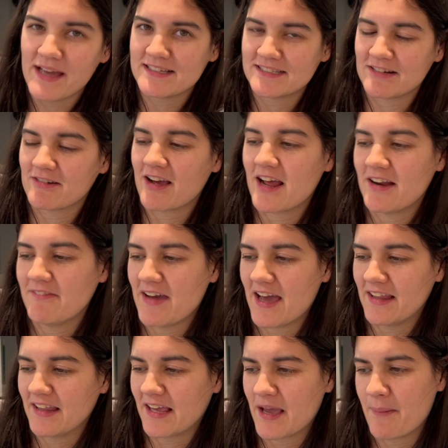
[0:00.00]
I still kind of
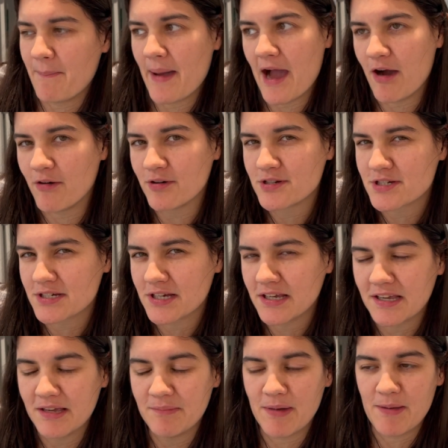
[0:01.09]
had like a pouch
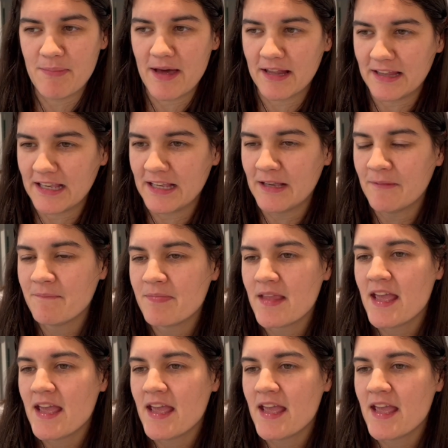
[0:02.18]
in my belly.